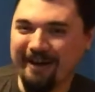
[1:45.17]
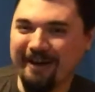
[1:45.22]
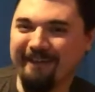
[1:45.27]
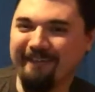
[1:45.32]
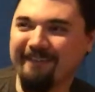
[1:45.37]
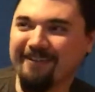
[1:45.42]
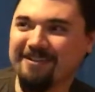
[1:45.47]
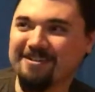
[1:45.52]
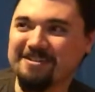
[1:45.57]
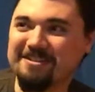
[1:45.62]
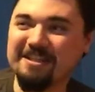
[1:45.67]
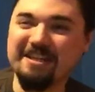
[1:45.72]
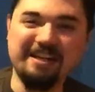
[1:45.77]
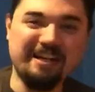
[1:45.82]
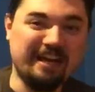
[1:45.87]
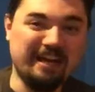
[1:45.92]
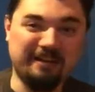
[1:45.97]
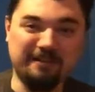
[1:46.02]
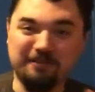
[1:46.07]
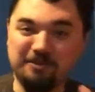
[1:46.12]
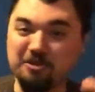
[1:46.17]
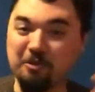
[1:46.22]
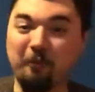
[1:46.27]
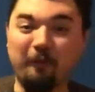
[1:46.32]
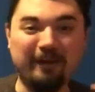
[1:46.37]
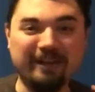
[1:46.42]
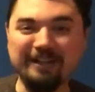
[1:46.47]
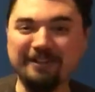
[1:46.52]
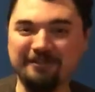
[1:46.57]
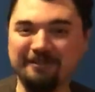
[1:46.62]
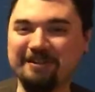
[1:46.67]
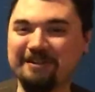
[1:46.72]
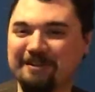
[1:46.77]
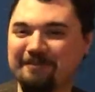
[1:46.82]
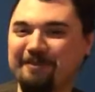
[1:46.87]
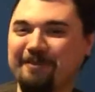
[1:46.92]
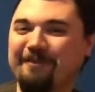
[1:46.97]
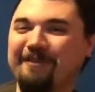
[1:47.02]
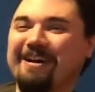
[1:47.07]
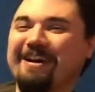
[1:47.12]
hours in twenty three
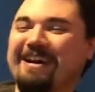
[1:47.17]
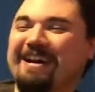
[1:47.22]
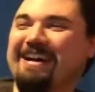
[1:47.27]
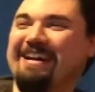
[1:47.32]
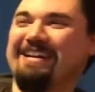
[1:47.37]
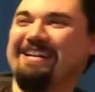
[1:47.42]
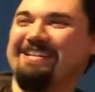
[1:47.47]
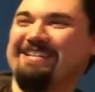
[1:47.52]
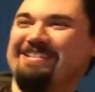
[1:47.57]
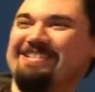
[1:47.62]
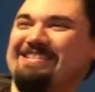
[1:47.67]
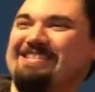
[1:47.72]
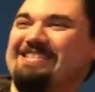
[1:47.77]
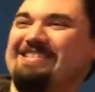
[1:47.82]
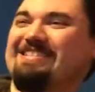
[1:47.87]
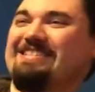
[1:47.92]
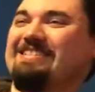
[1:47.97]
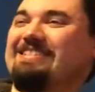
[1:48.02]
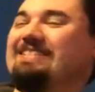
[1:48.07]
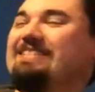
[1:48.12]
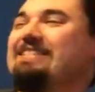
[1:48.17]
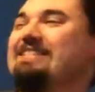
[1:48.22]
different ways.